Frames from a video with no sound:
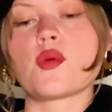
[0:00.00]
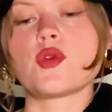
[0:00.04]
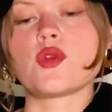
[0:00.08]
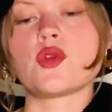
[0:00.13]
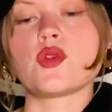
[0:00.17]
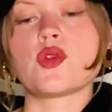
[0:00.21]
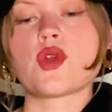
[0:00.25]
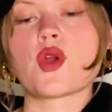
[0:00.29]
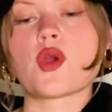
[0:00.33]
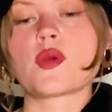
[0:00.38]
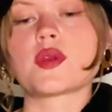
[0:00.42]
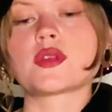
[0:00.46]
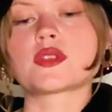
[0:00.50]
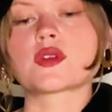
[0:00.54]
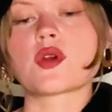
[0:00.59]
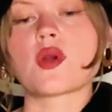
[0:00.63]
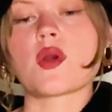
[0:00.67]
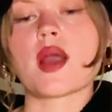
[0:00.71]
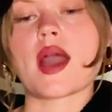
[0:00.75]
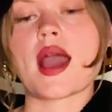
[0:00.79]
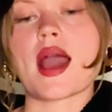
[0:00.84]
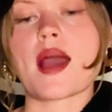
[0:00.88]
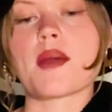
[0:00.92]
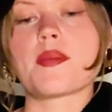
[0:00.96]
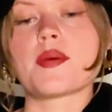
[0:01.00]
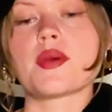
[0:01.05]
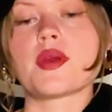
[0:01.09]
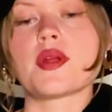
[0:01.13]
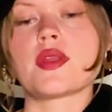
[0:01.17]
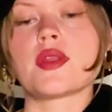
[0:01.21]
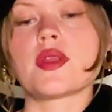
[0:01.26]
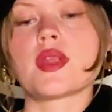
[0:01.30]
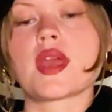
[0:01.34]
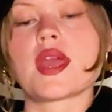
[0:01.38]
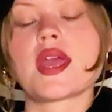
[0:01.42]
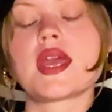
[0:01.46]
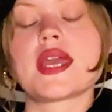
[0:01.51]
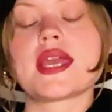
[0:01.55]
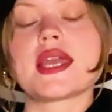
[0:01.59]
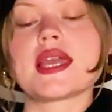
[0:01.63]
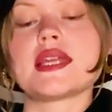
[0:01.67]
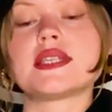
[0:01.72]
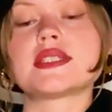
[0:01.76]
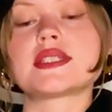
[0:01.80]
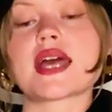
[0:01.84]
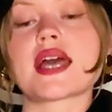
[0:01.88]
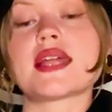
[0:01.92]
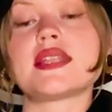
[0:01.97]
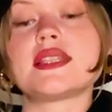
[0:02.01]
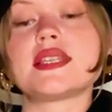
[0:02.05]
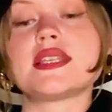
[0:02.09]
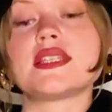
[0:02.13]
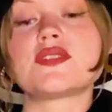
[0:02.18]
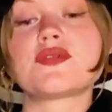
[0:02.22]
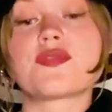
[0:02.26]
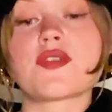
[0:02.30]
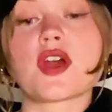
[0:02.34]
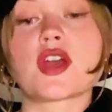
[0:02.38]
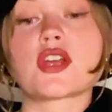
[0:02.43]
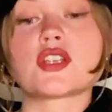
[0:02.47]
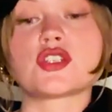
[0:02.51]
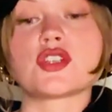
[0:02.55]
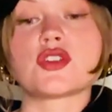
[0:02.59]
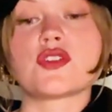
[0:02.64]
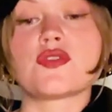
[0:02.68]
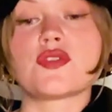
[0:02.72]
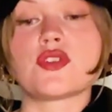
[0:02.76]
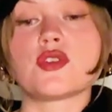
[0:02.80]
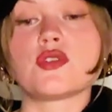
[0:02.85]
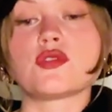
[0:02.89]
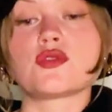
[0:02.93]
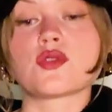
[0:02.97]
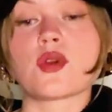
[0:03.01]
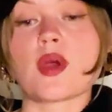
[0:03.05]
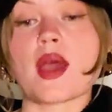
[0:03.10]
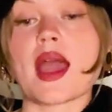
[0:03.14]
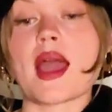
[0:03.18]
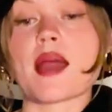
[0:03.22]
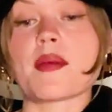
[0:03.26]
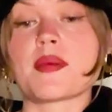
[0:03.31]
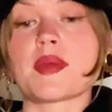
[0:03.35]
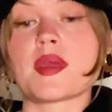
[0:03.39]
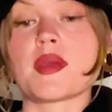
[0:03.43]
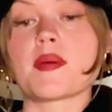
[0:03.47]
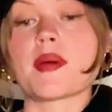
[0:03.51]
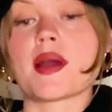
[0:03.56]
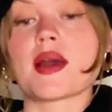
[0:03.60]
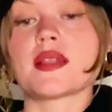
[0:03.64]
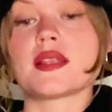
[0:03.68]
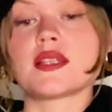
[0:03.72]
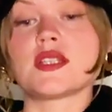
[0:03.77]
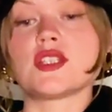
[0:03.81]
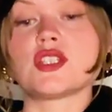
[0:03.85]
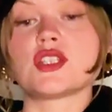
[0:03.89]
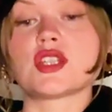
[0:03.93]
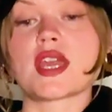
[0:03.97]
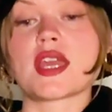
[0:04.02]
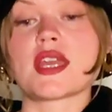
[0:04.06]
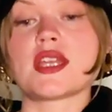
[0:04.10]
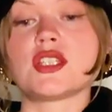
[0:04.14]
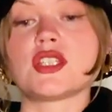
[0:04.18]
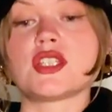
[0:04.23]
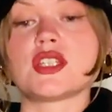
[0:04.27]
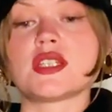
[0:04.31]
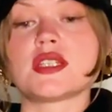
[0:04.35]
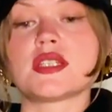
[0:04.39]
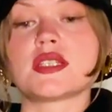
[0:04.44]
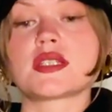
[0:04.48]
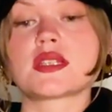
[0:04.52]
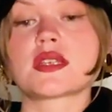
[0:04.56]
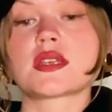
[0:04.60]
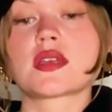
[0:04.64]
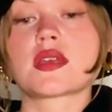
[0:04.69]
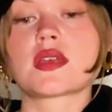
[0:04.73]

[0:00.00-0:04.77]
you know it's got to happen. It's like this version of you's not happy about these changes,